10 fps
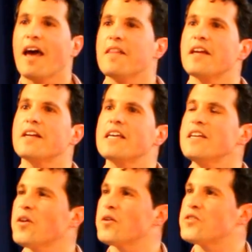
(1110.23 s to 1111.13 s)
and then a
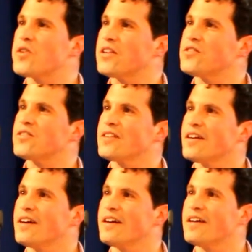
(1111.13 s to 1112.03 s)
keynote address
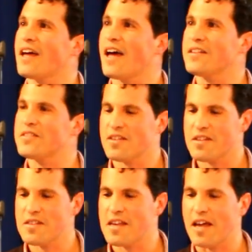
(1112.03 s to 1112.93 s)
at
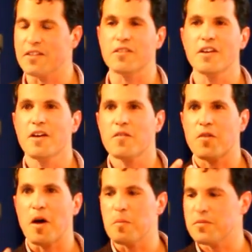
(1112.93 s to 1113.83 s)
the end
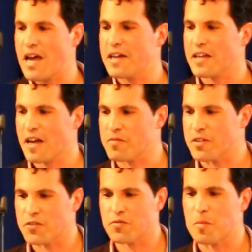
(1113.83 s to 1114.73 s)
from Dan
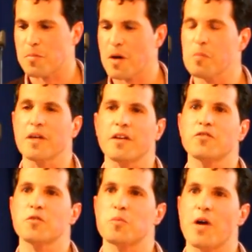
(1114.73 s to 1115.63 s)
Kevlis, From
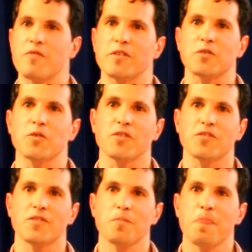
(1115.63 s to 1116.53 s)
Public to Private
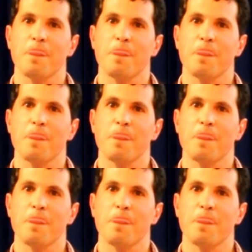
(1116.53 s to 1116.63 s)
Goods,